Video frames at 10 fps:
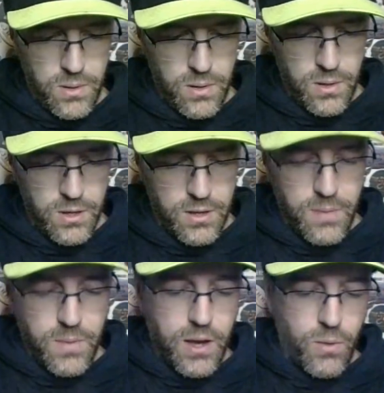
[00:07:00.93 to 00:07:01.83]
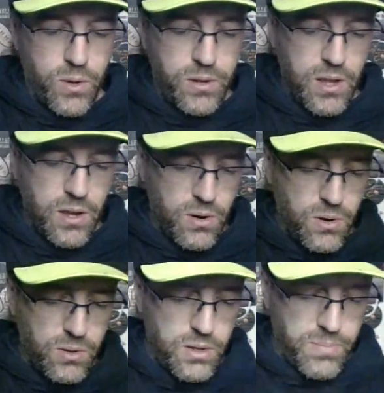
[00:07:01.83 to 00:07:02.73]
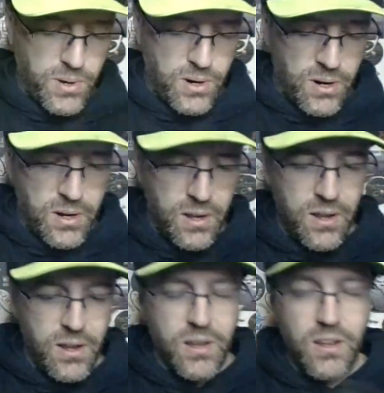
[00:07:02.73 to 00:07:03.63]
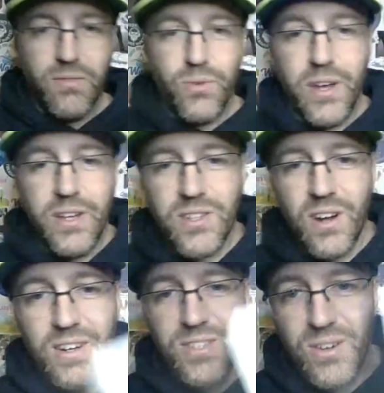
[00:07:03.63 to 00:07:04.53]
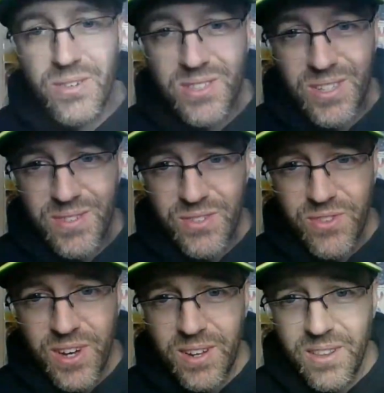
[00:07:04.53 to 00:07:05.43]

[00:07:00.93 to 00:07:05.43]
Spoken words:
Yep, I won the early bird giveaway. His cards are always so much fun.